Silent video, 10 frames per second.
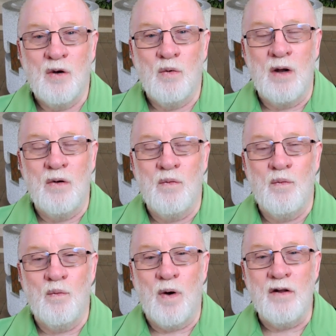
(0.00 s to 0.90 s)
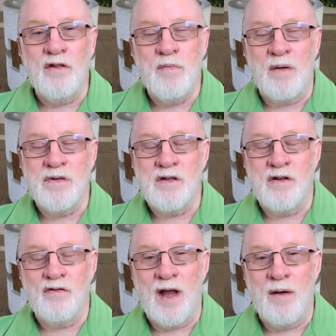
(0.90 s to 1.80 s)
where one of the members of
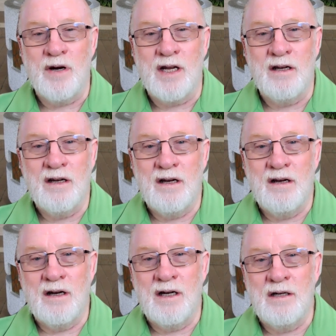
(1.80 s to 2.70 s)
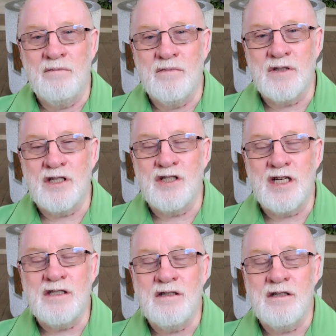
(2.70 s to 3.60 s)
the family
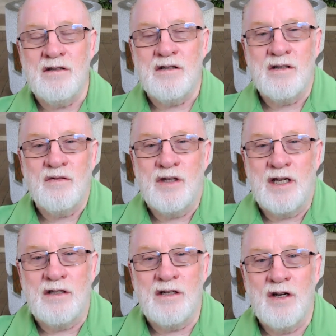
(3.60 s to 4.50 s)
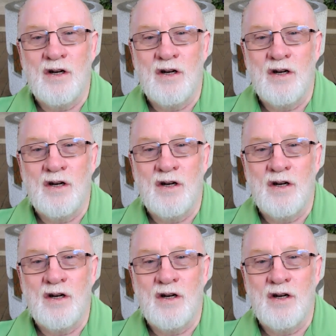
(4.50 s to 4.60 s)
suggested that